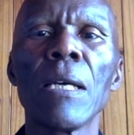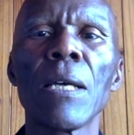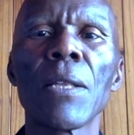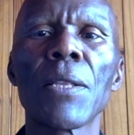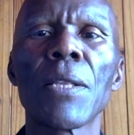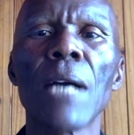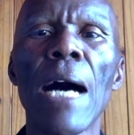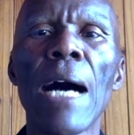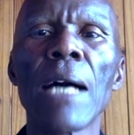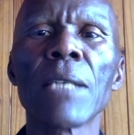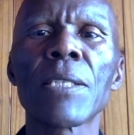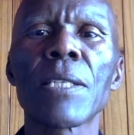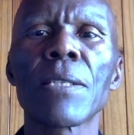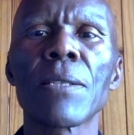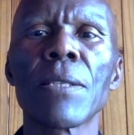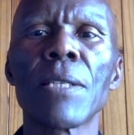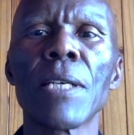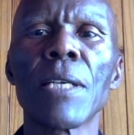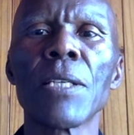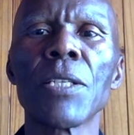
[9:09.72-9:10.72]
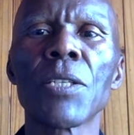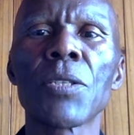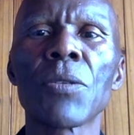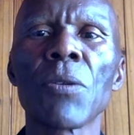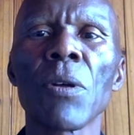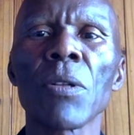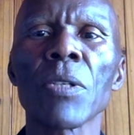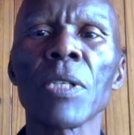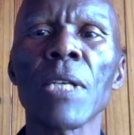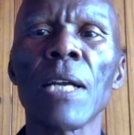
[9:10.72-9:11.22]
Thus, the
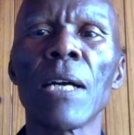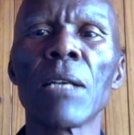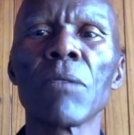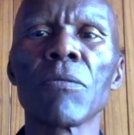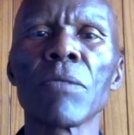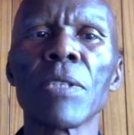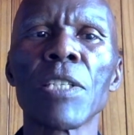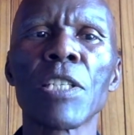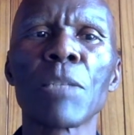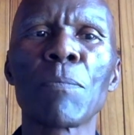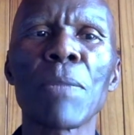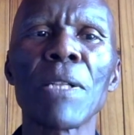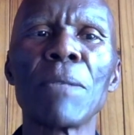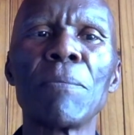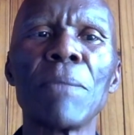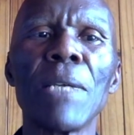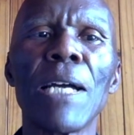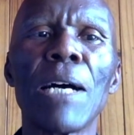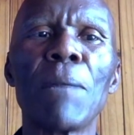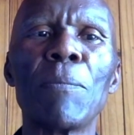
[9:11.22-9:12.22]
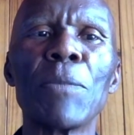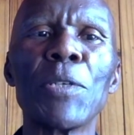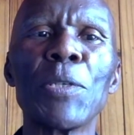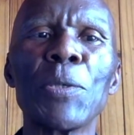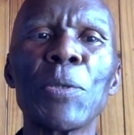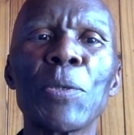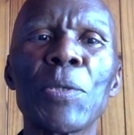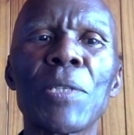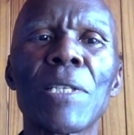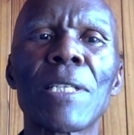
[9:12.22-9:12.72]
historical risk premium
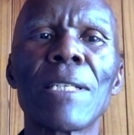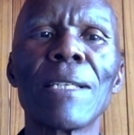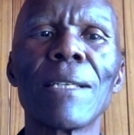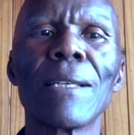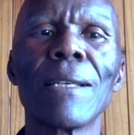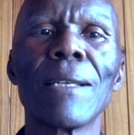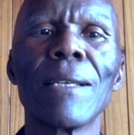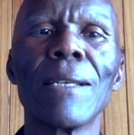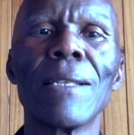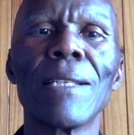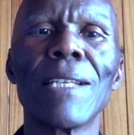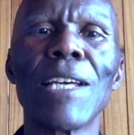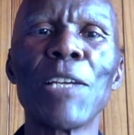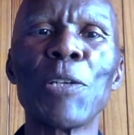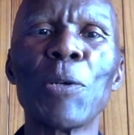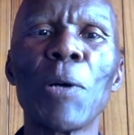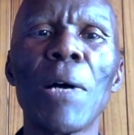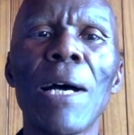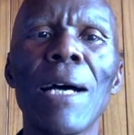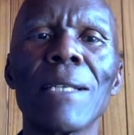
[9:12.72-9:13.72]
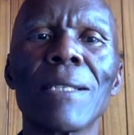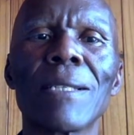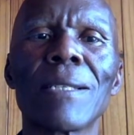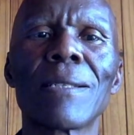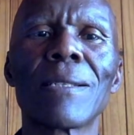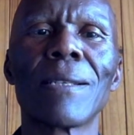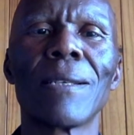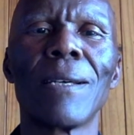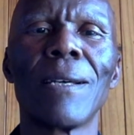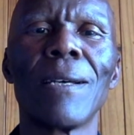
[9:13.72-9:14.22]
used in the
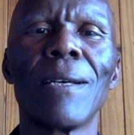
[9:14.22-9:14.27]
US